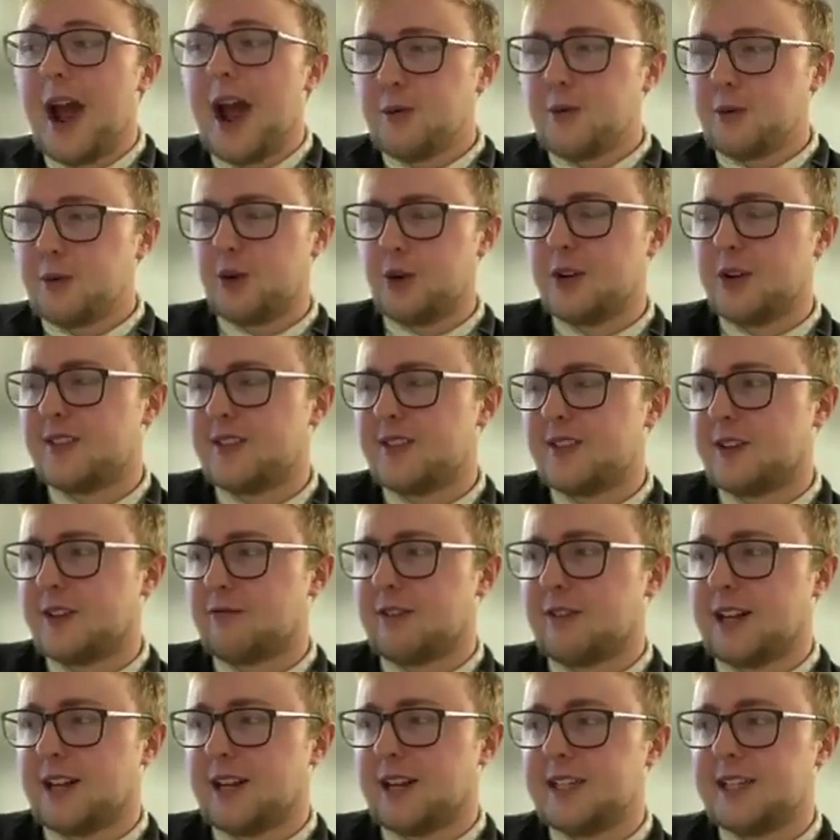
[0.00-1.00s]
How good is
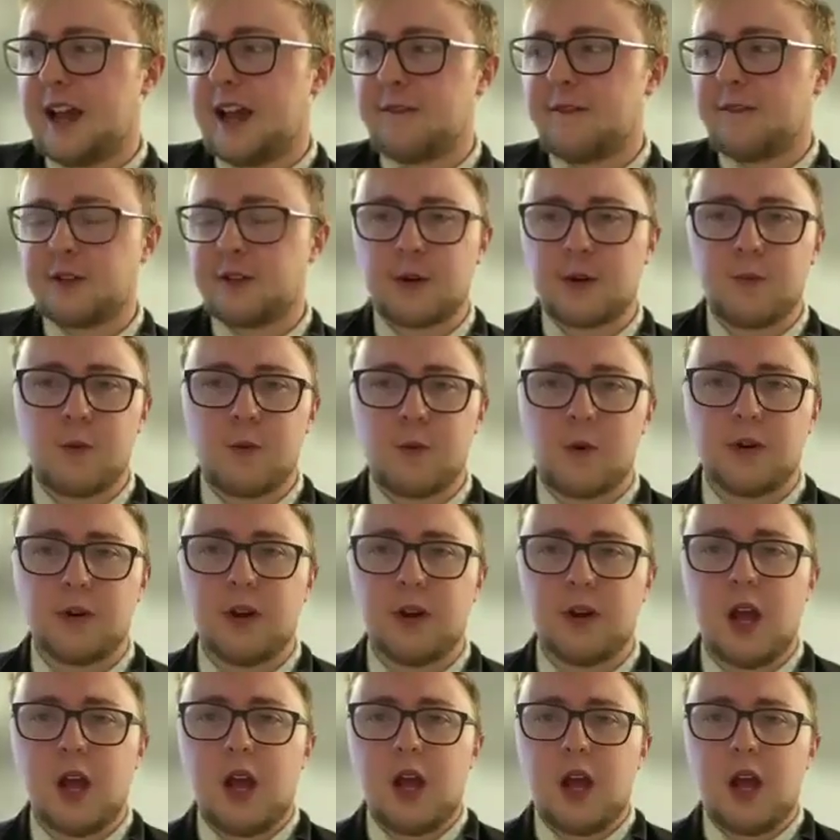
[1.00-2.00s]
it really to have
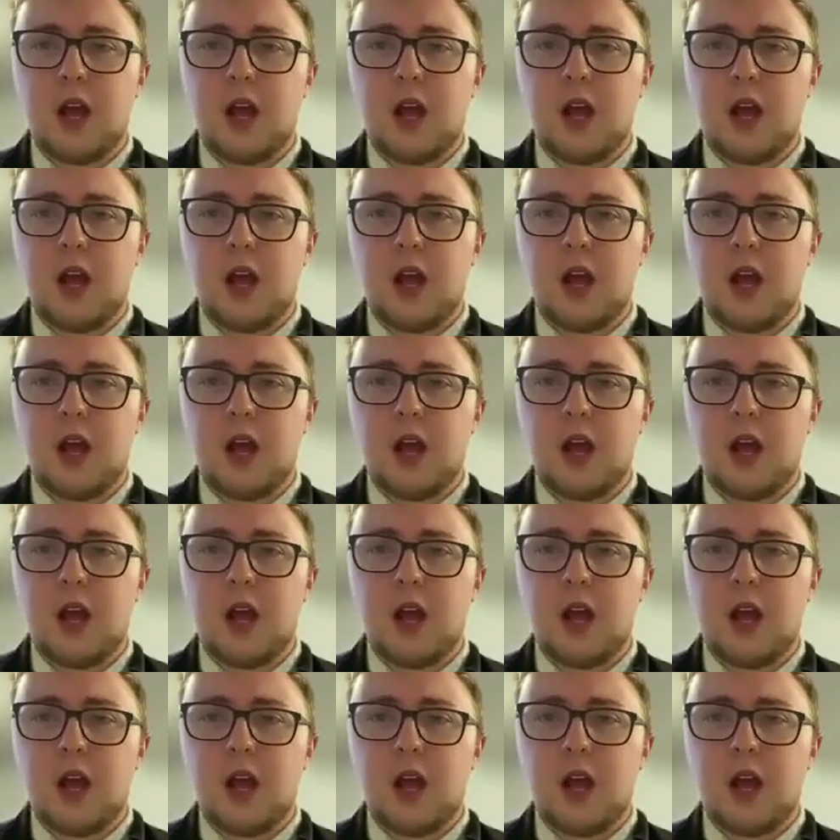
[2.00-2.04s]
someone